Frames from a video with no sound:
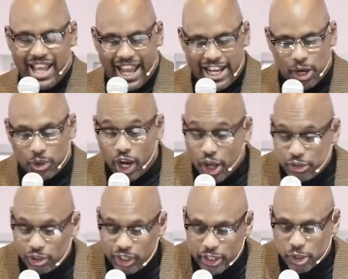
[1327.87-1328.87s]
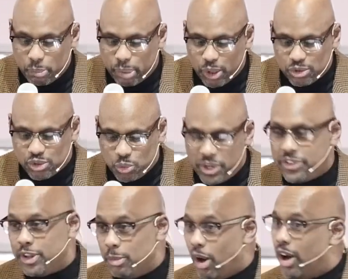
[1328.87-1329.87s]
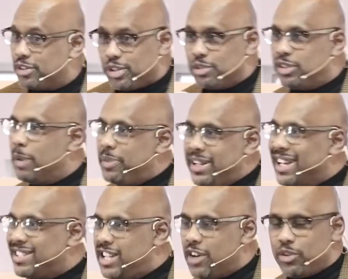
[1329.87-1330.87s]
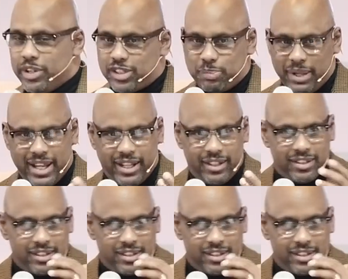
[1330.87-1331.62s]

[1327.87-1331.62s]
and there were other little boats with him. Also something that's never explained.